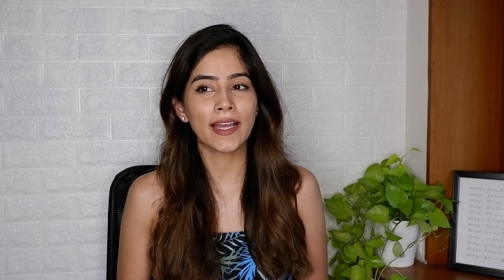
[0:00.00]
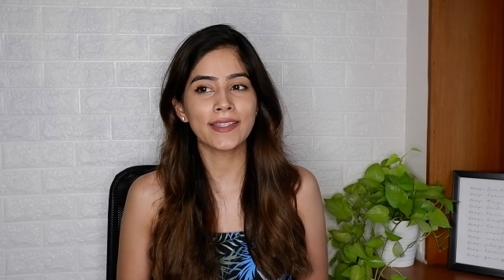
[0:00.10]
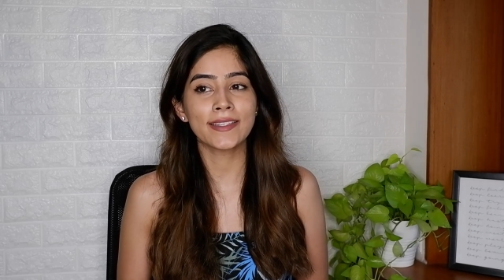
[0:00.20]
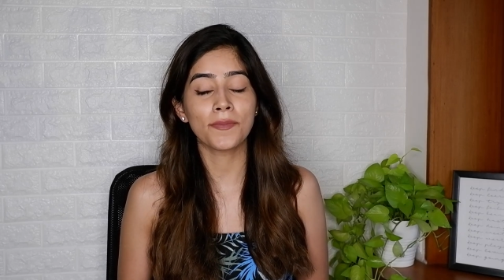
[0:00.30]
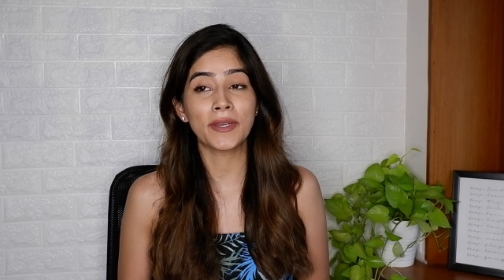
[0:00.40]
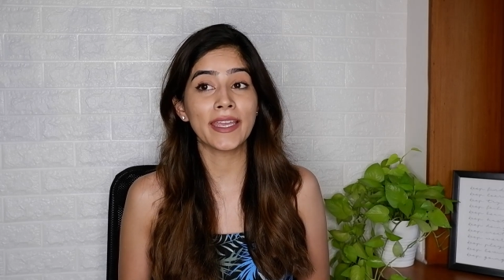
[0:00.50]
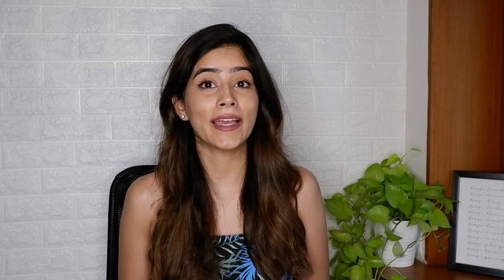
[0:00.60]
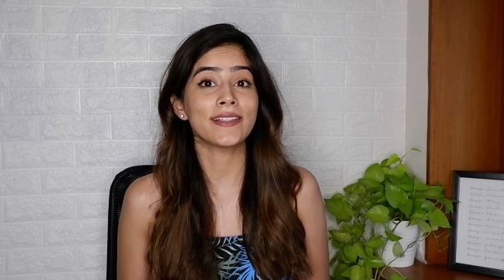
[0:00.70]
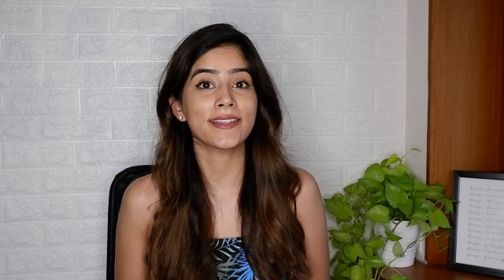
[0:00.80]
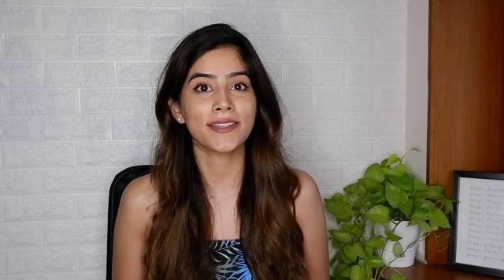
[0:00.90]
that somebody
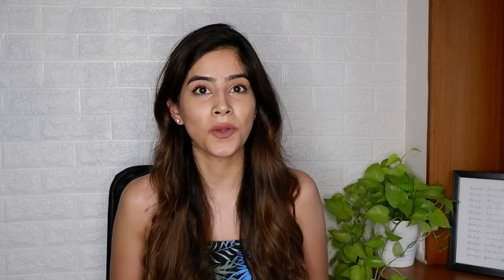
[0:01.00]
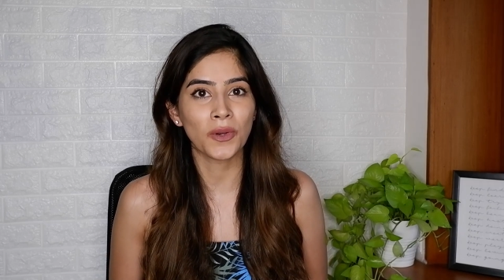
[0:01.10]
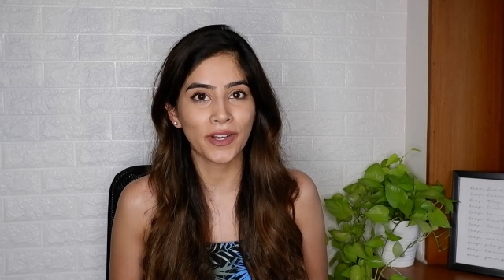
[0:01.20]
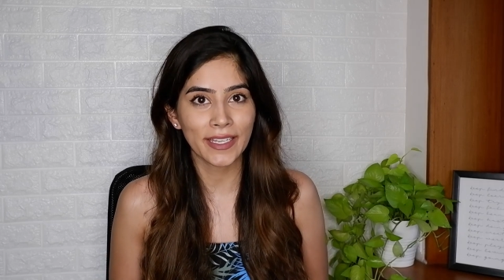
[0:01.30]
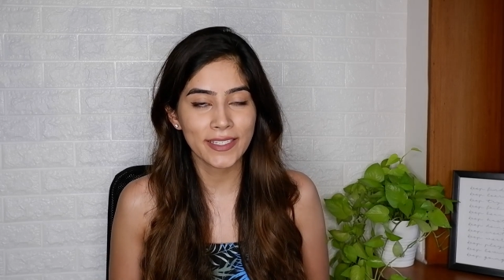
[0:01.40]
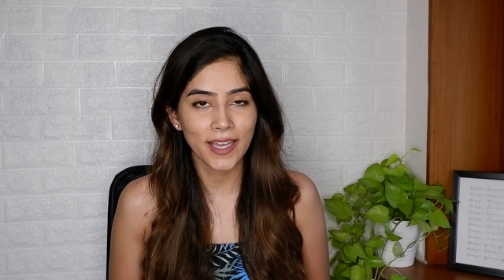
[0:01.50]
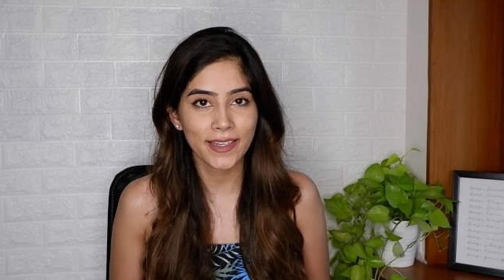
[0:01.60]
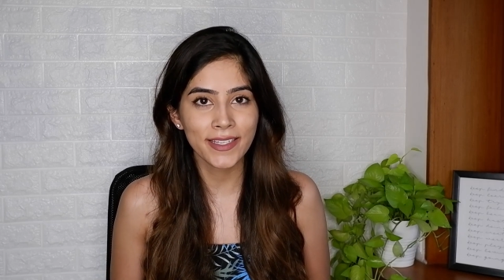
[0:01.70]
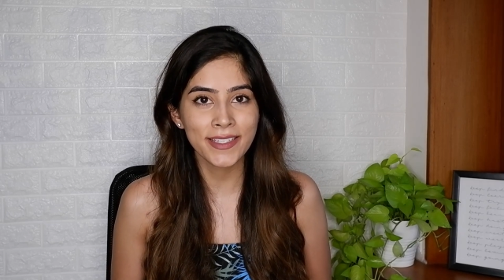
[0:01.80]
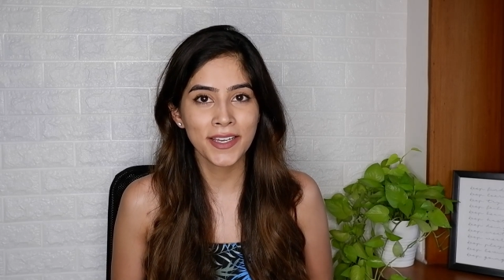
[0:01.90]
else has already
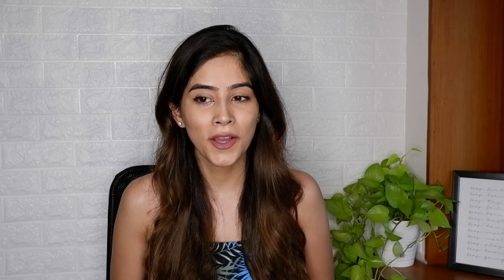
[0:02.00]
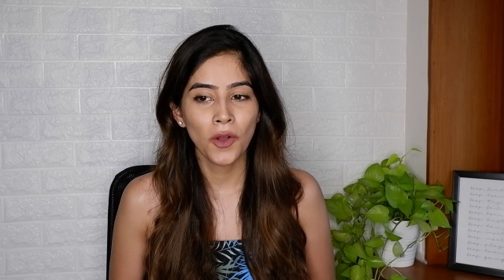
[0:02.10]
done it